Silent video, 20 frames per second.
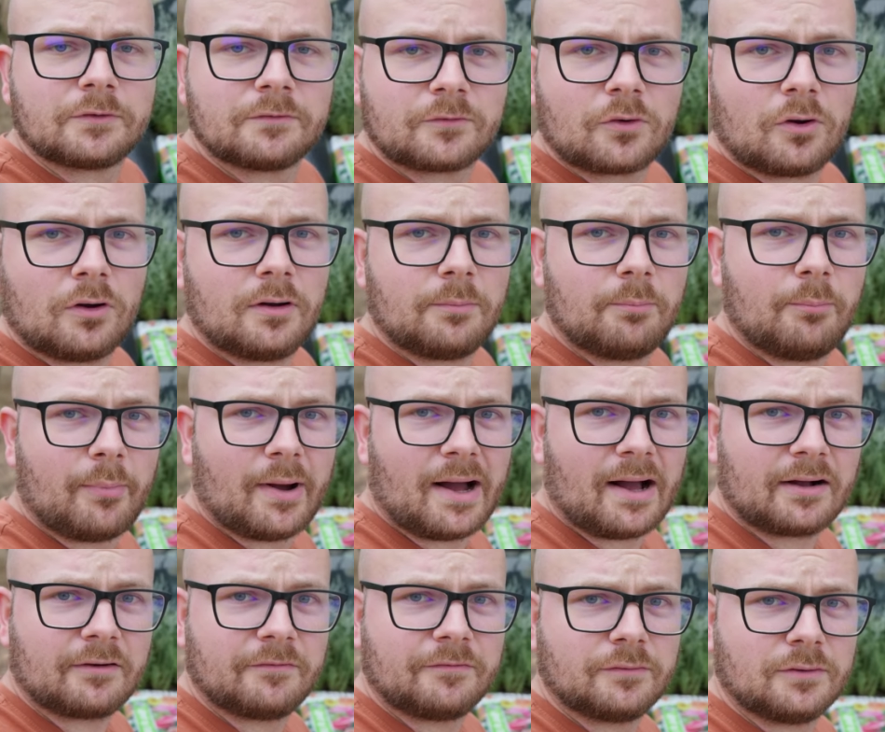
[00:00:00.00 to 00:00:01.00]
Got a
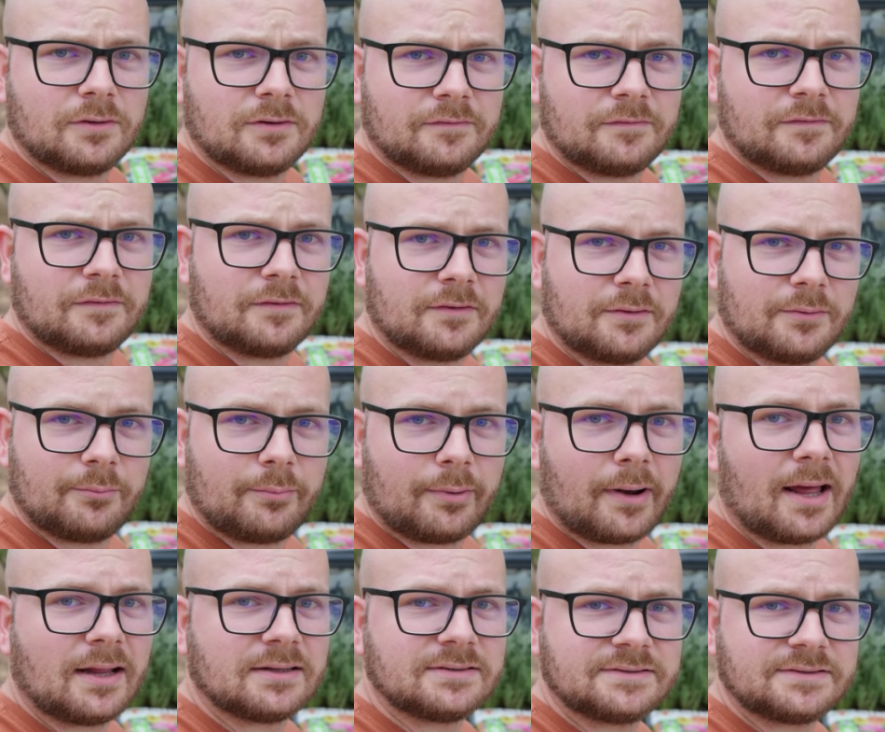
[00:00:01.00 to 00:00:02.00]
bag full of
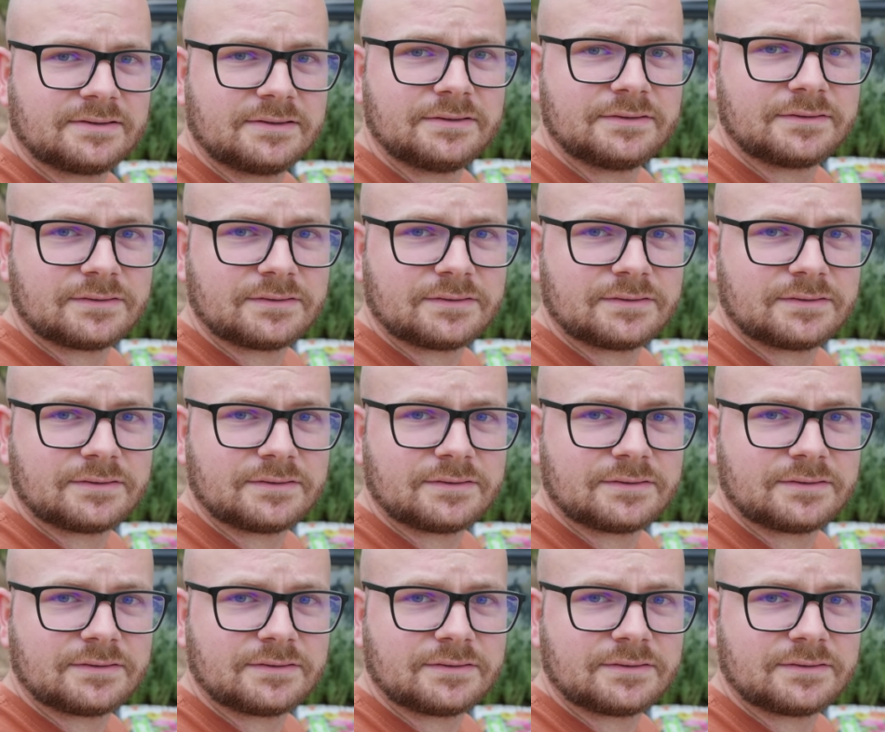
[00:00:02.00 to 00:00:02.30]
plants and